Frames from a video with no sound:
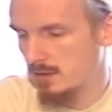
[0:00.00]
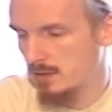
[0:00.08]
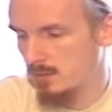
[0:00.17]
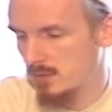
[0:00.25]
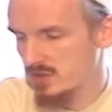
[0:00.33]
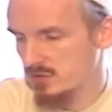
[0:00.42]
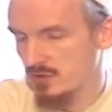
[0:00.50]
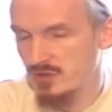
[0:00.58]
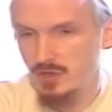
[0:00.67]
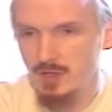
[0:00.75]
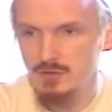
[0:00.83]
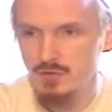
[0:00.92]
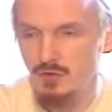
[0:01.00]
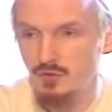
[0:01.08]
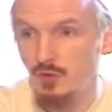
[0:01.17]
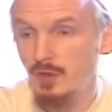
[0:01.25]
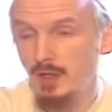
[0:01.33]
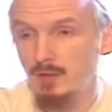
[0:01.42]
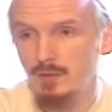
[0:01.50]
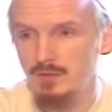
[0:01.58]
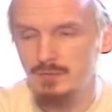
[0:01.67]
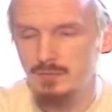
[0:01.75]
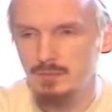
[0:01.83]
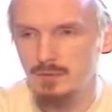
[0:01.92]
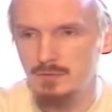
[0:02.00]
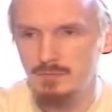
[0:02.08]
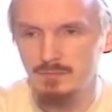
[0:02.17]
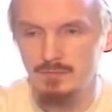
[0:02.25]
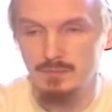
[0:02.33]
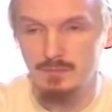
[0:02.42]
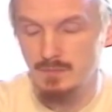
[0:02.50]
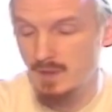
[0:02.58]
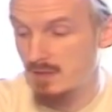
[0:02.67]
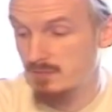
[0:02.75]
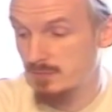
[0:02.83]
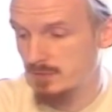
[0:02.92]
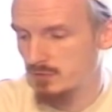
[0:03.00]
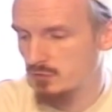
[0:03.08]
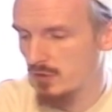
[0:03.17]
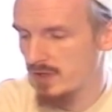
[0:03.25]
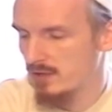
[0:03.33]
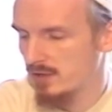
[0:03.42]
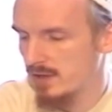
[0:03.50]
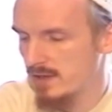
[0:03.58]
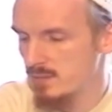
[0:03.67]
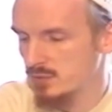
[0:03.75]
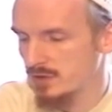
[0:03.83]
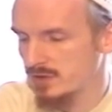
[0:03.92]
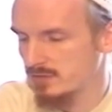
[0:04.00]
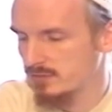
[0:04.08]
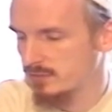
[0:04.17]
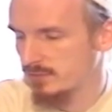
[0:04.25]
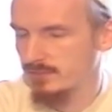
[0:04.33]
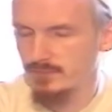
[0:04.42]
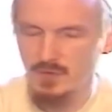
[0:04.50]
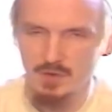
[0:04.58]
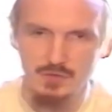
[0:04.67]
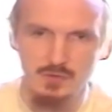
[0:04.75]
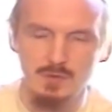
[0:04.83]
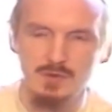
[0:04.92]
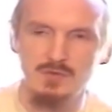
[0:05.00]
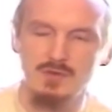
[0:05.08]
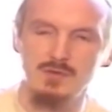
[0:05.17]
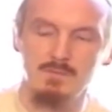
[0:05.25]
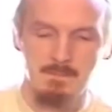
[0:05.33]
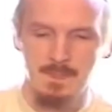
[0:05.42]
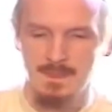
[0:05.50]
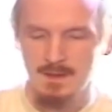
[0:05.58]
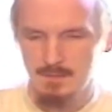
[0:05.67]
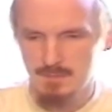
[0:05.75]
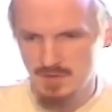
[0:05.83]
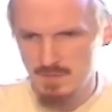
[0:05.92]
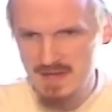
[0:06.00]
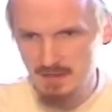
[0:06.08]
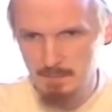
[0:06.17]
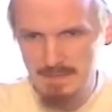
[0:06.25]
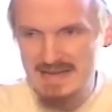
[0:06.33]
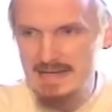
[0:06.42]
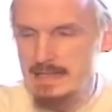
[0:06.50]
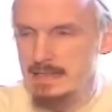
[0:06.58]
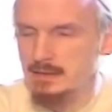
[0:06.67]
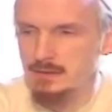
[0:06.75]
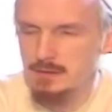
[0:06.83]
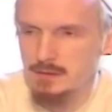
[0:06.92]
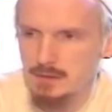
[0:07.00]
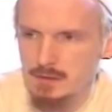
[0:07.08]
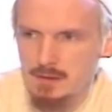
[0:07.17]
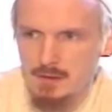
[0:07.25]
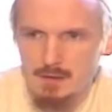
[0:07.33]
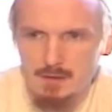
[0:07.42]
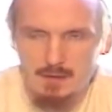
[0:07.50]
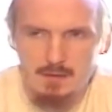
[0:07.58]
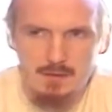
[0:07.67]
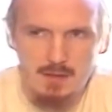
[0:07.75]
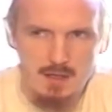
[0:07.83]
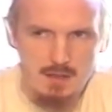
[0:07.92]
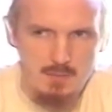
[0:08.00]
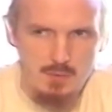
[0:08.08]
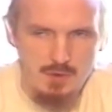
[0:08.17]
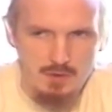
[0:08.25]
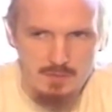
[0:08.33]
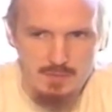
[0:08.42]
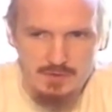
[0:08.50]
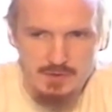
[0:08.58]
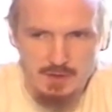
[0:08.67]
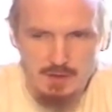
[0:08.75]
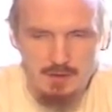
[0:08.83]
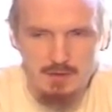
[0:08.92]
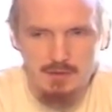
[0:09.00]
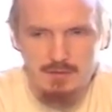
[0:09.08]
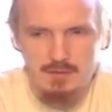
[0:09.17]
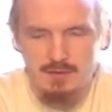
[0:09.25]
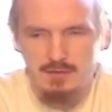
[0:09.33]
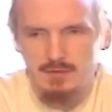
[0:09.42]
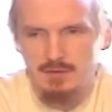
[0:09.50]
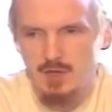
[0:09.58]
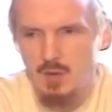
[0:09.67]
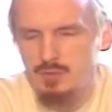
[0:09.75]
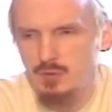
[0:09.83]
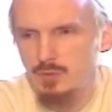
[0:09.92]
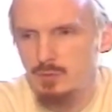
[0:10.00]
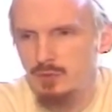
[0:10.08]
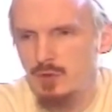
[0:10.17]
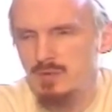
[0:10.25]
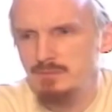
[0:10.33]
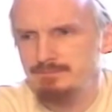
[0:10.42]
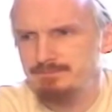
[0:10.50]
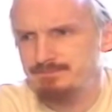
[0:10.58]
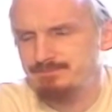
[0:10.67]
in which a return to the sunnah would, would have extraordinarily liberative consequences. But the male belly in the Arab world in particular is, is a comparable problem,